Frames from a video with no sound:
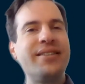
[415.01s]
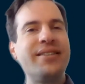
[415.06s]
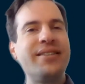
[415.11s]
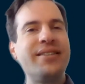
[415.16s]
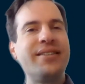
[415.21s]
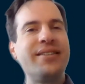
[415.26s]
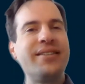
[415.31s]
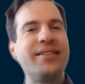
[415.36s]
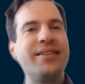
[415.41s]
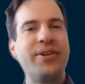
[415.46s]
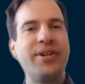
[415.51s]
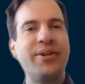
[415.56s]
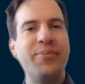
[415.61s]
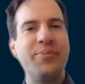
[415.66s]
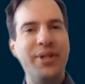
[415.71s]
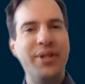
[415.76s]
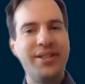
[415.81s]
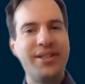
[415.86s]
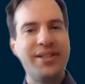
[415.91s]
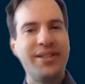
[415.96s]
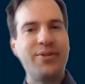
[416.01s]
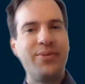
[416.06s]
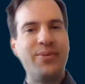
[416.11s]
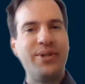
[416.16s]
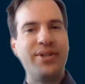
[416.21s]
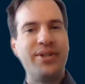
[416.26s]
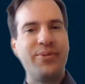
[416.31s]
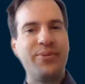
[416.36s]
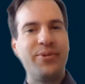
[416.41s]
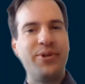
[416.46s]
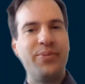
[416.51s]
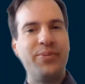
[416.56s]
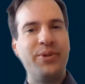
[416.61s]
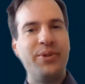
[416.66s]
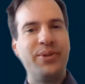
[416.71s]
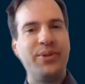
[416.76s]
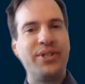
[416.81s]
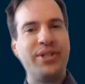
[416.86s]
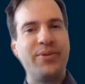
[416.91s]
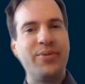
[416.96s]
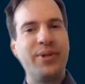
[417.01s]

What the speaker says: how you can build a quantum computer.